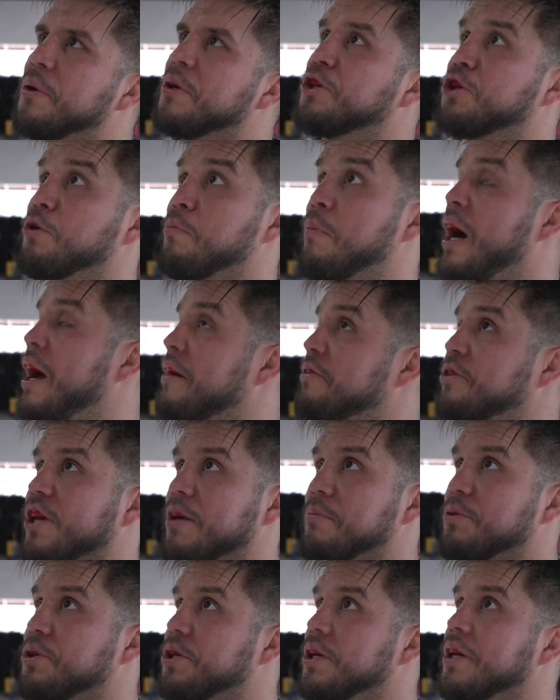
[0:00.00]
Yep. Chemaev,
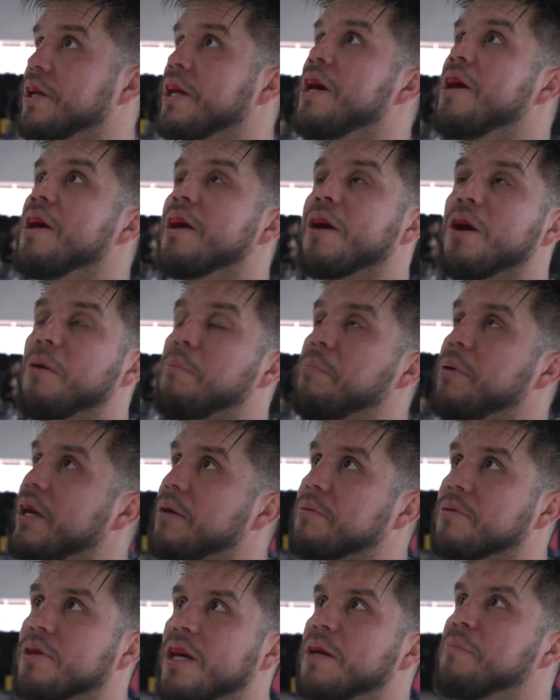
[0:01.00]
same shit. Yep.
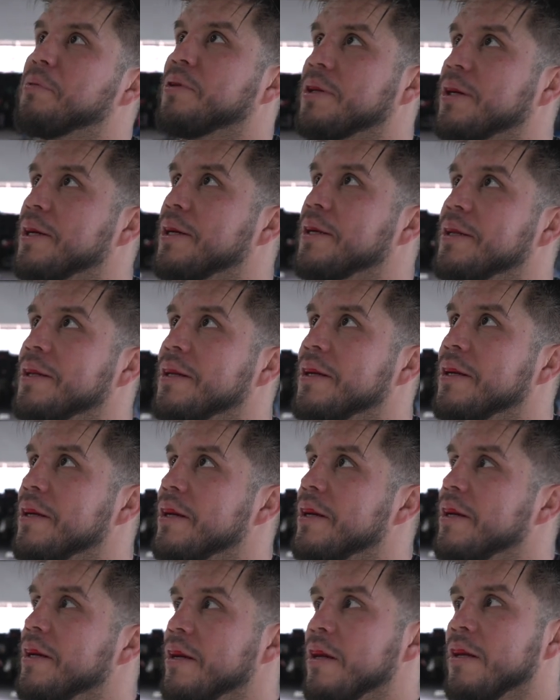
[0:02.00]
Khabib, same shit. Yep.
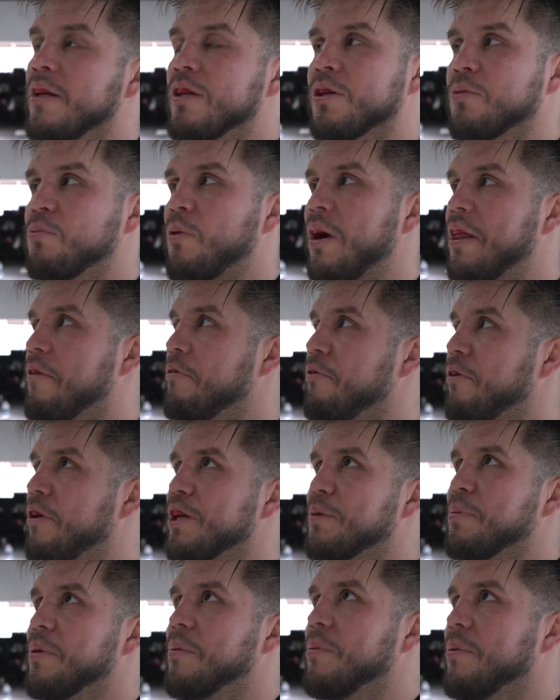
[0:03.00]
And this is why they
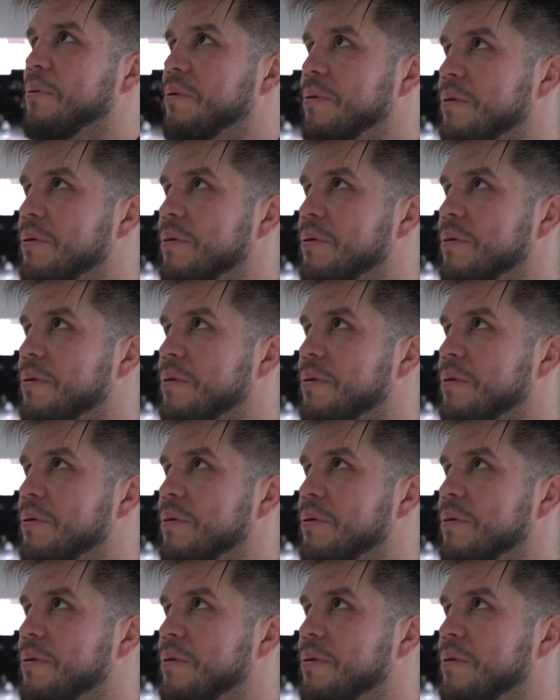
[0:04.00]
finish people.